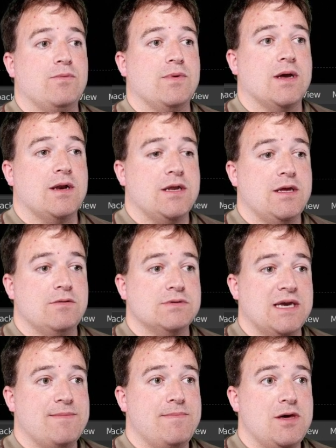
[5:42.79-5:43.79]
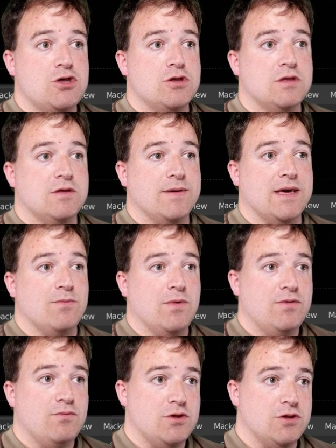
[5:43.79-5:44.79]
We're going to use emission to begin
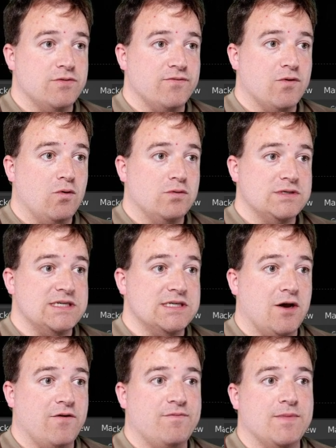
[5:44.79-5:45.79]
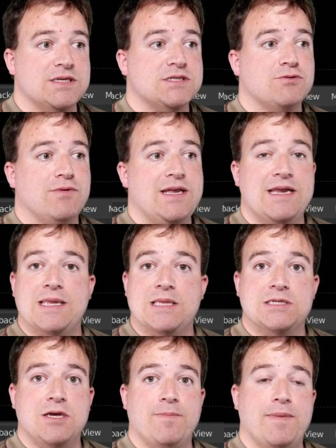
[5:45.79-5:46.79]
with, which is, of course is off my screen at the
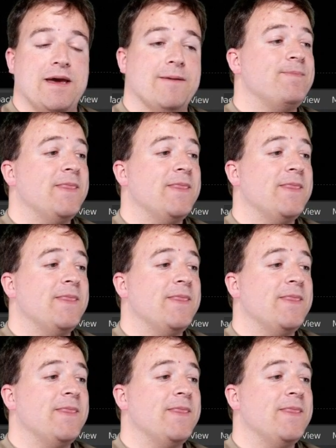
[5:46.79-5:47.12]
top here.